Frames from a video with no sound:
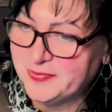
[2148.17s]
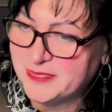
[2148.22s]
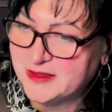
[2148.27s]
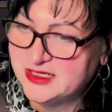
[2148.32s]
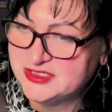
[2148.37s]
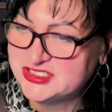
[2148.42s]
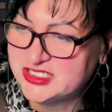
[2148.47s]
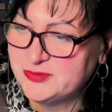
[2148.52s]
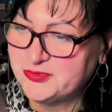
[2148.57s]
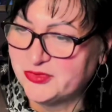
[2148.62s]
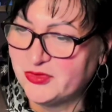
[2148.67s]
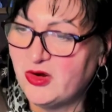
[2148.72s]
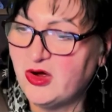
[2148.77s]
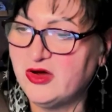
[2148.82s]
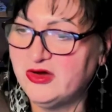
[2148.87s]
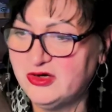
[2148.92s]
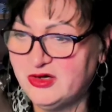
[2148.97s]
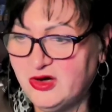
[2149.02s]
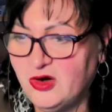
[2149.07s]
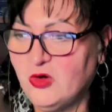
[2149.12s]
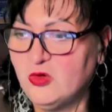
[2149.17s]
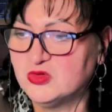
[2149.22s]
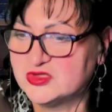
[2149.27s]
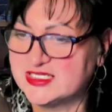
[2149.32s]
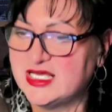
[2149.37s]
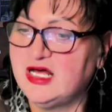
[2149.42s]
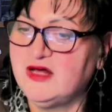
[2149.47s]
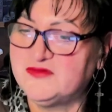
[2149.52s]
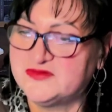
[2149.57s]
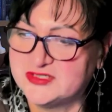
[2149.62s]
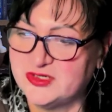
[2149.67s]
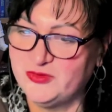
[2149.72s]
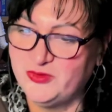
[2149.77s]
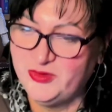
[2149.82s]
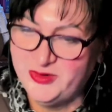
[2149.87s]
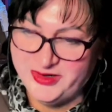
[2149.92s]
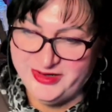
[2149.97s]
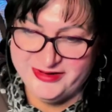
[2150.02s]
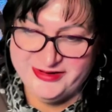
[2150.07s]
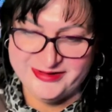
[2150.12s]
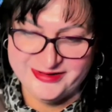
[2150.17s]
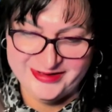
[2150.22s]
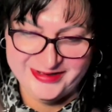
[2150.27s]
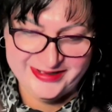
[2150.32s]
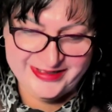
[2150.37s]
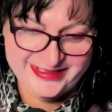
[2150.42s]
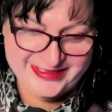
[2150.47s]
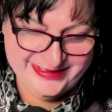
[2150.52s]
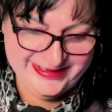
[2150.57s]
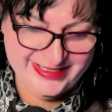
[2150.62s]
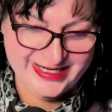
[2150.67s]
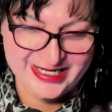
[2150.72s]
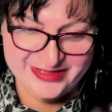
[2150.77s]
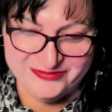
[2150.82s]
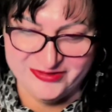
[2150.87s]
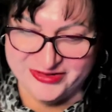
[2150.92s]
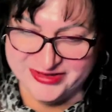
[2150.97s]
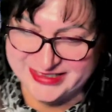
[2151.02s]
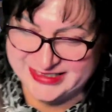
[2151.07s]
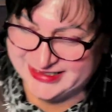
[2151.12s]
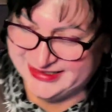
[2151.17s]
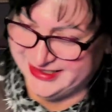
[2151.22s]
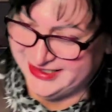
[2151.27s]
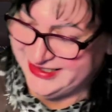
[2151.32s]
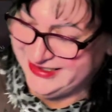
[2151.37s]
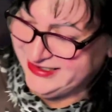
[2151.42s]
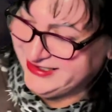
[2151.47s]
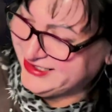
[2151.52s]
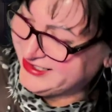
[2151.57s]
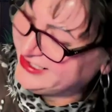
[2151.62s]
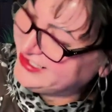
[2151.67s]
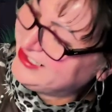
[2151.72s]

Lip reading: and she brought her whole self to work, ironically,